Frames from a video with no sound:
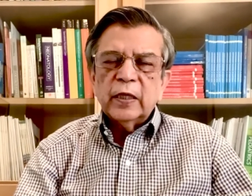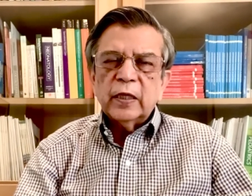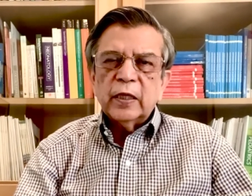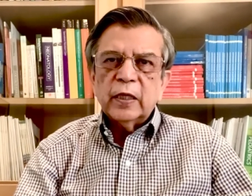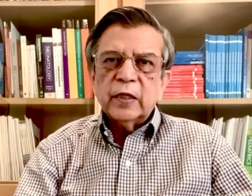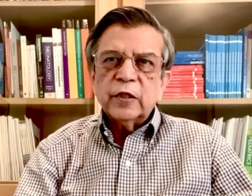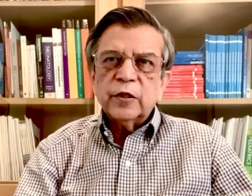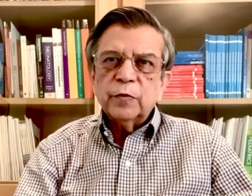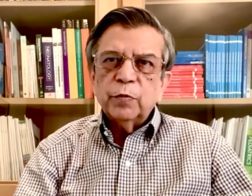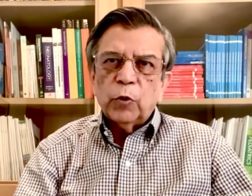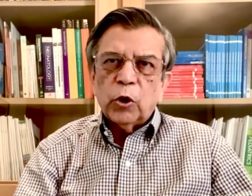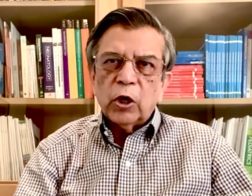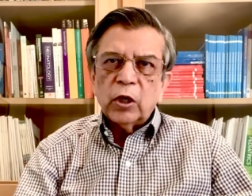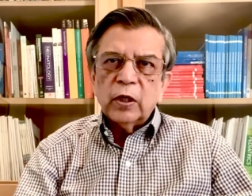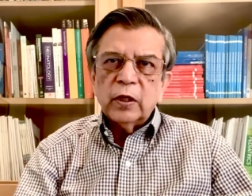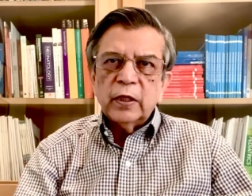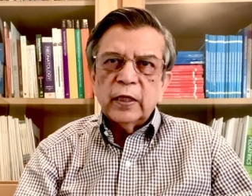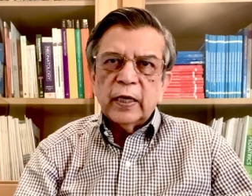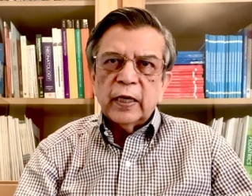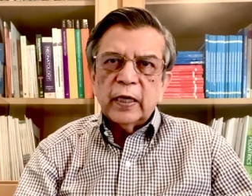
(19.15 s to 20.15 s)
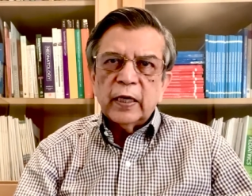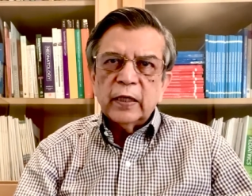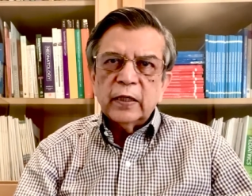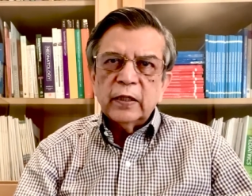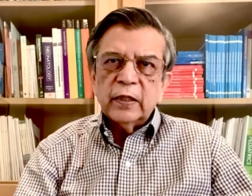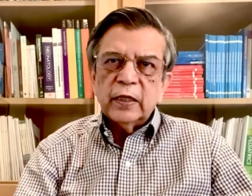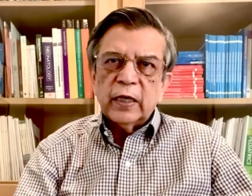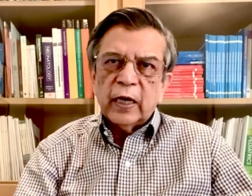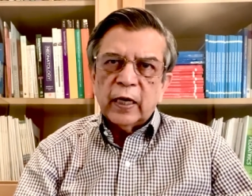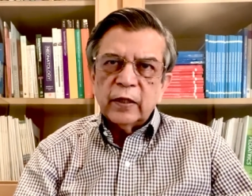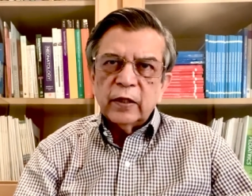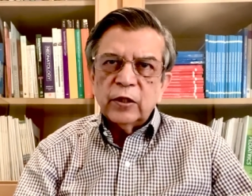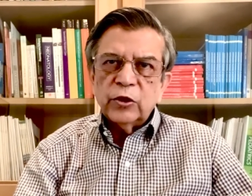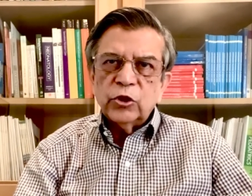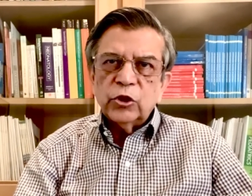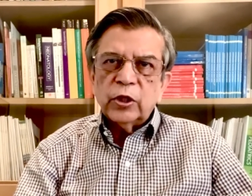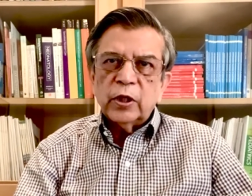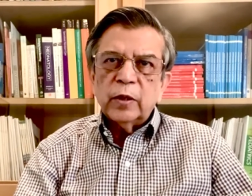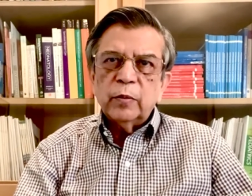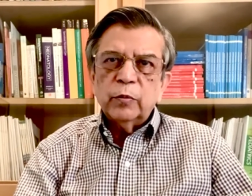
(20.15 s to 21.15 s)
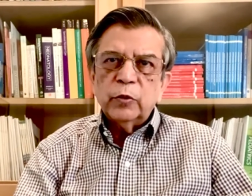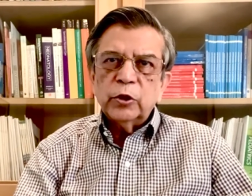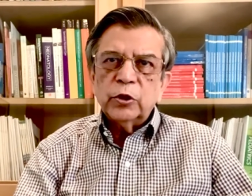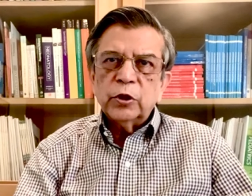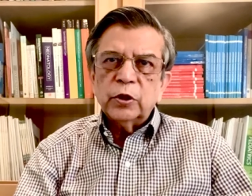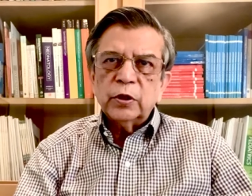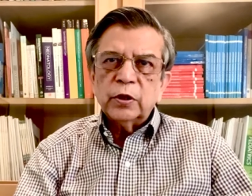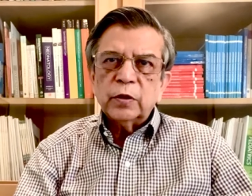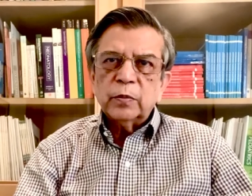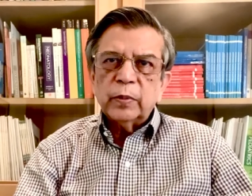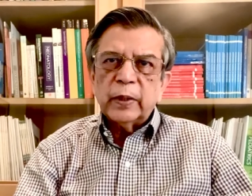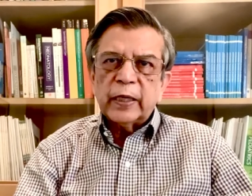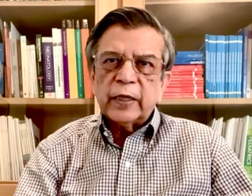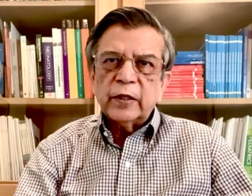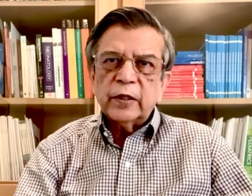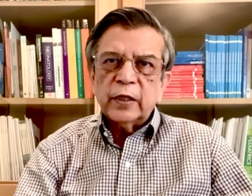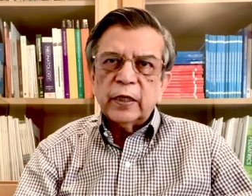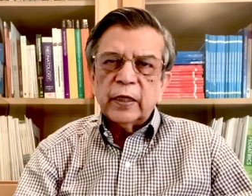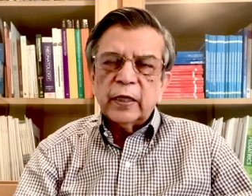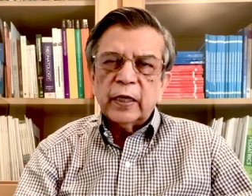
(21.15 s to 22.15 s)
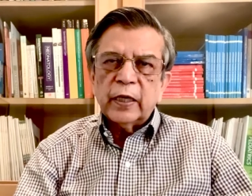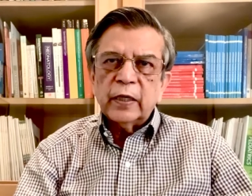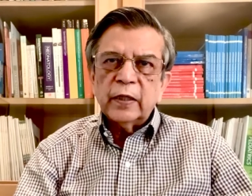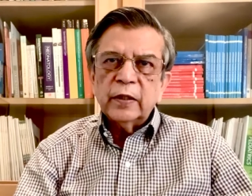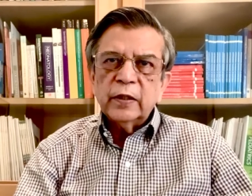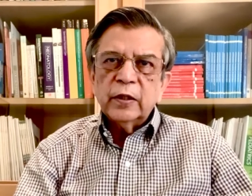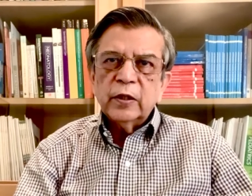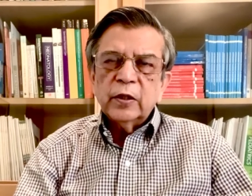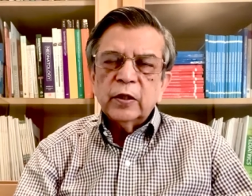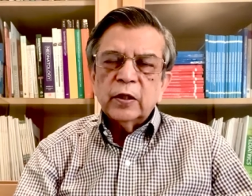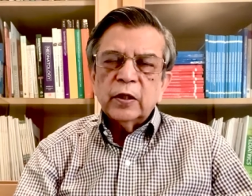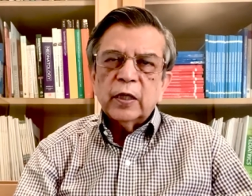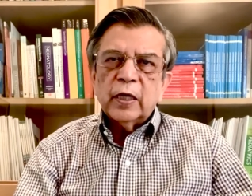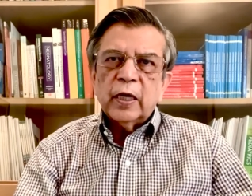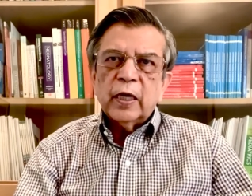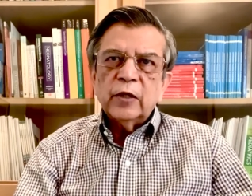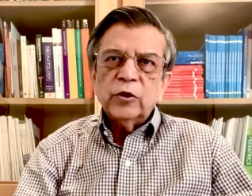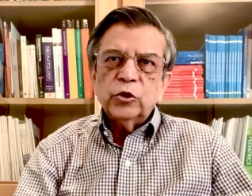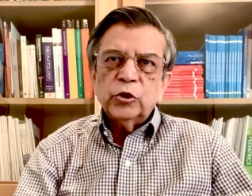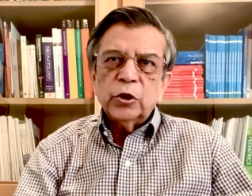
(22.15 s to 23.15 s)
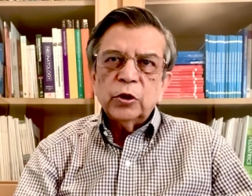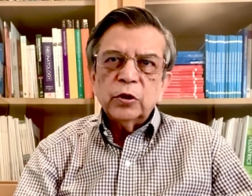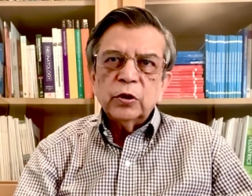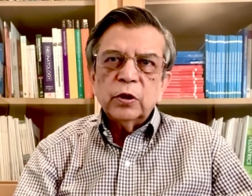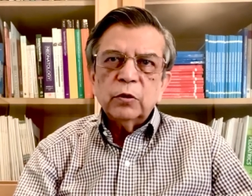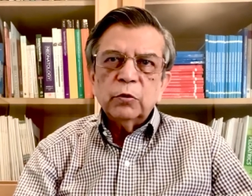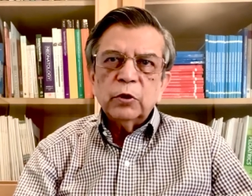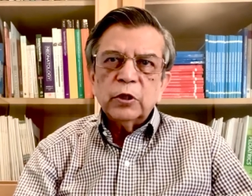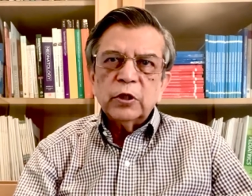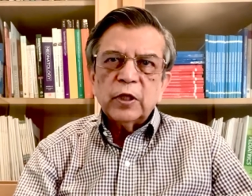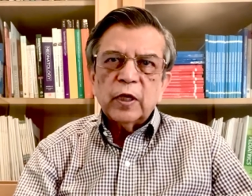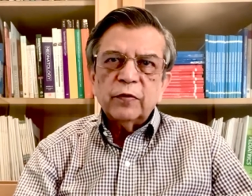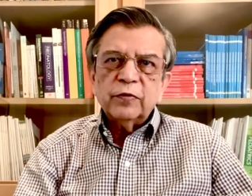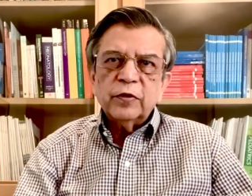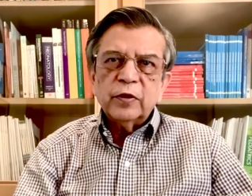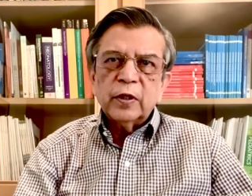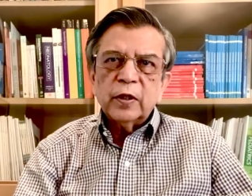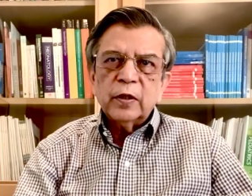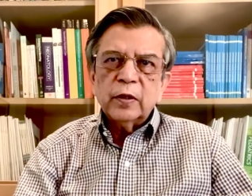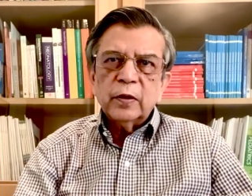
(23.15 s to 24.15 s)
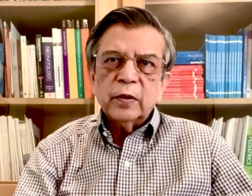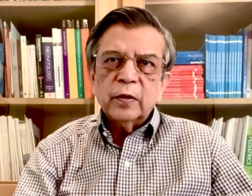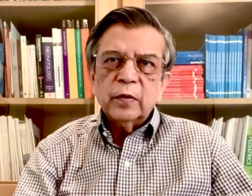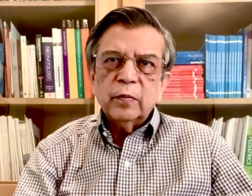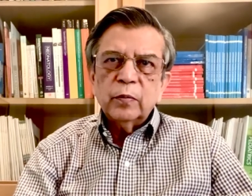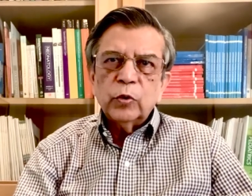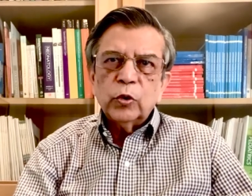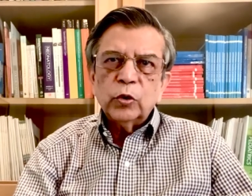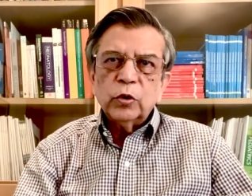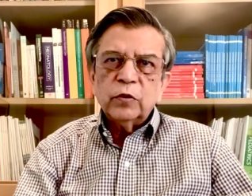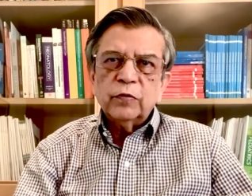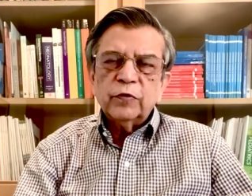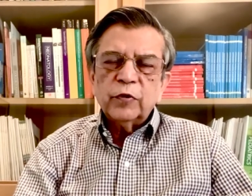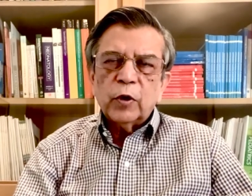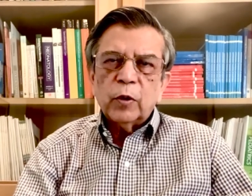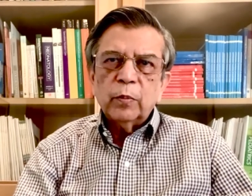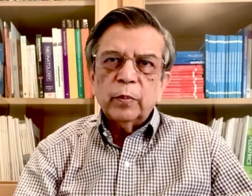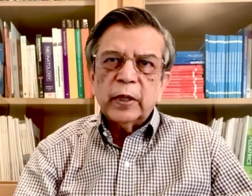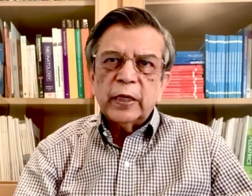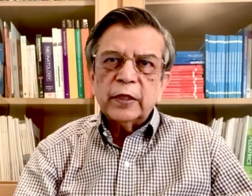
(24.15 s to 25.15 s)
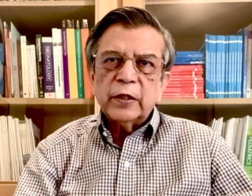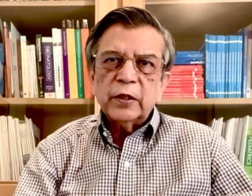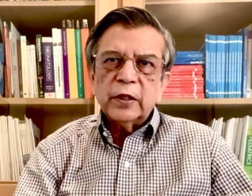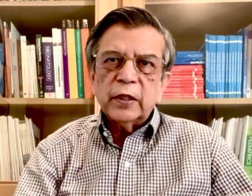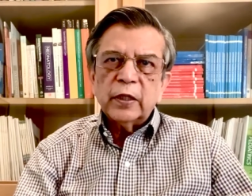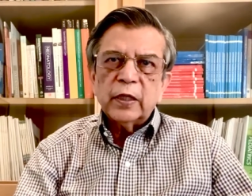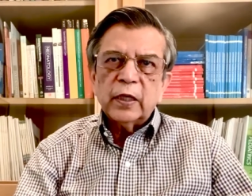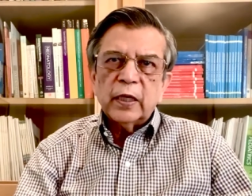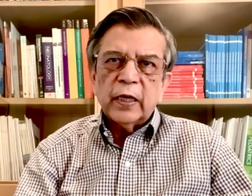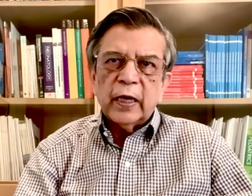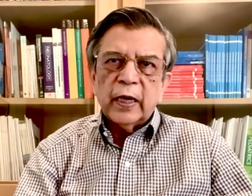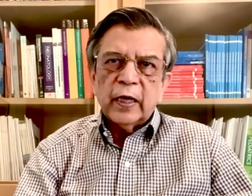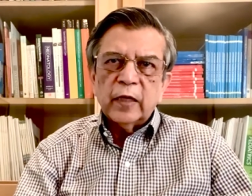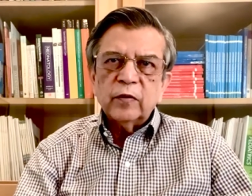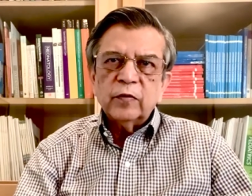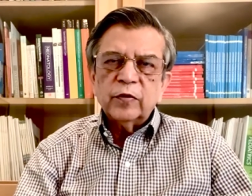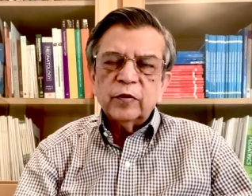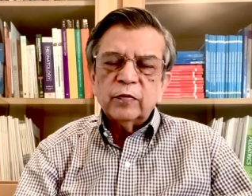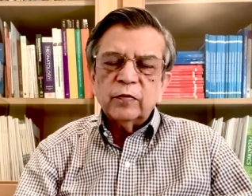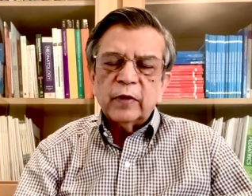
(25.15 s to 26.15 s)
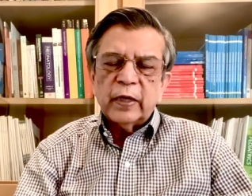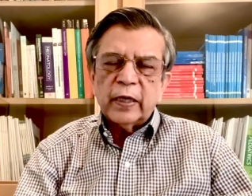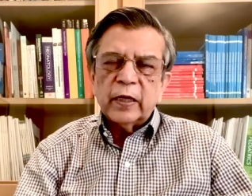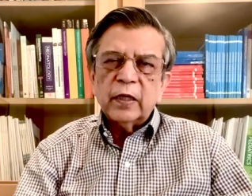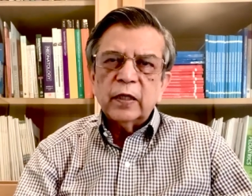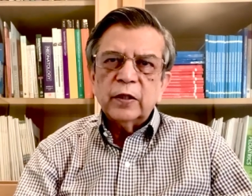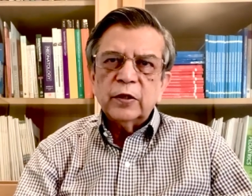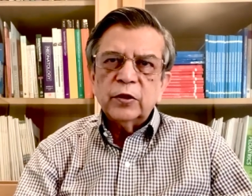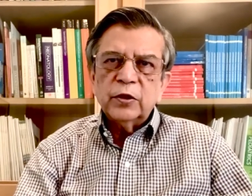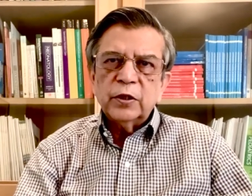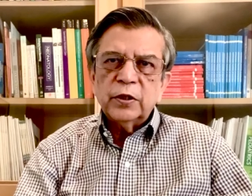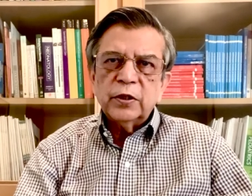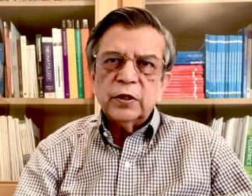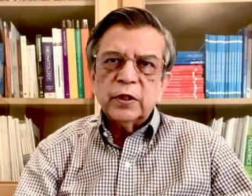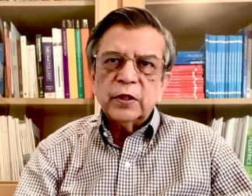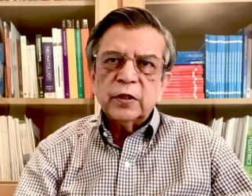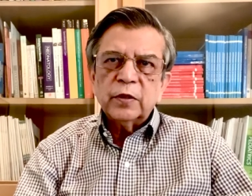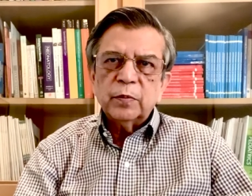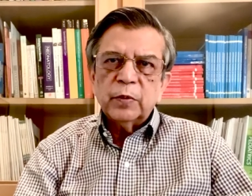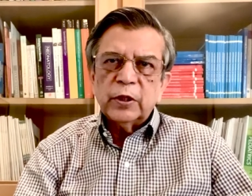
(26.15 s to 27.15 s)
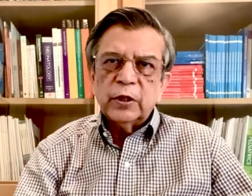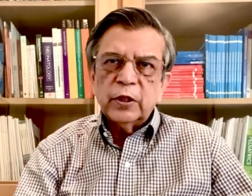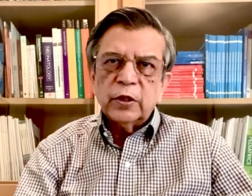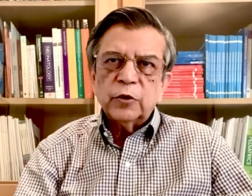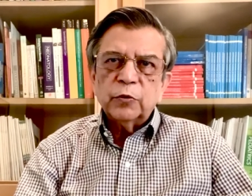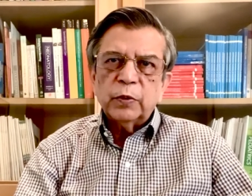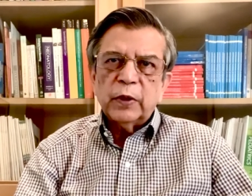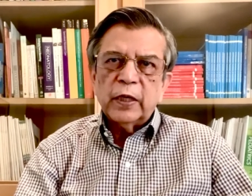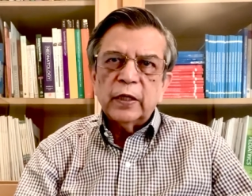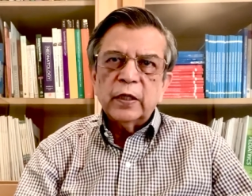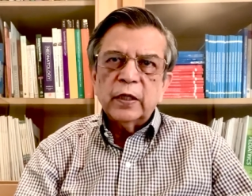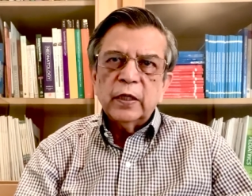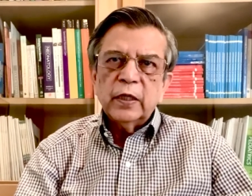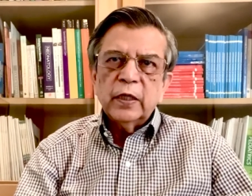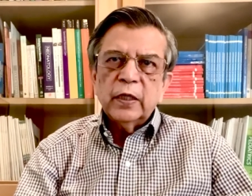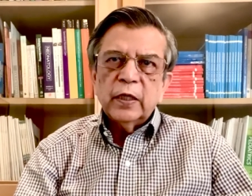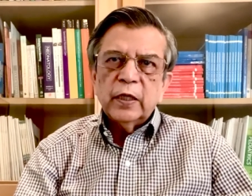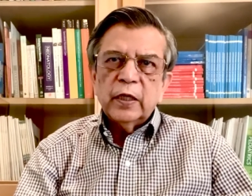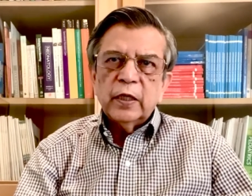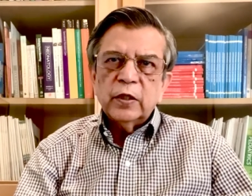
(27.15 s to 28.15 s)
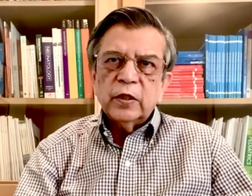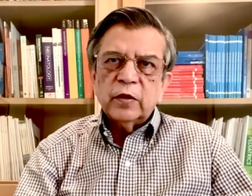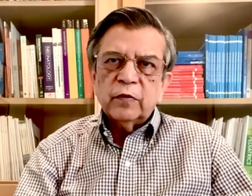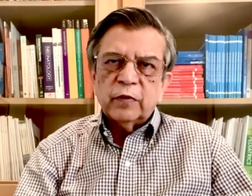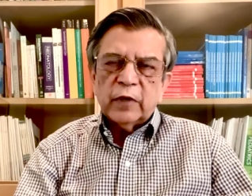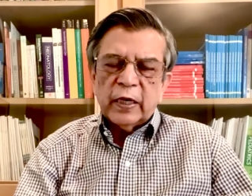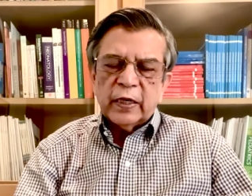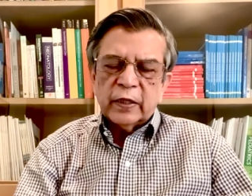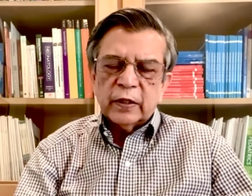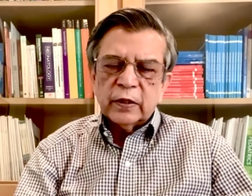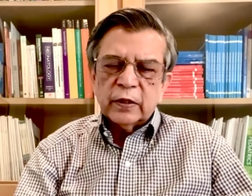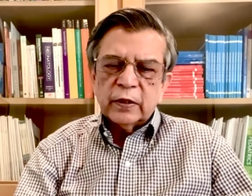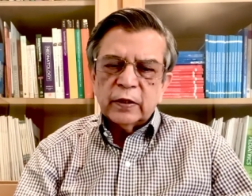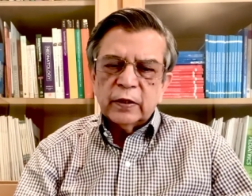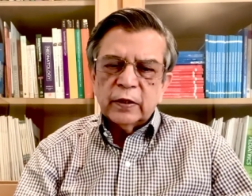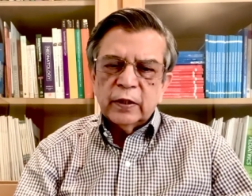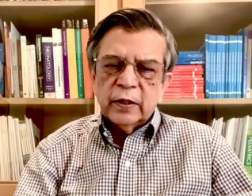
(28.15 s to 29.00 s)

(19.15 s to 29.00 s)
smaller than the other germ, which is bacteria, and children will suffer both from bacterial and from viral diseases, but this one is a virus.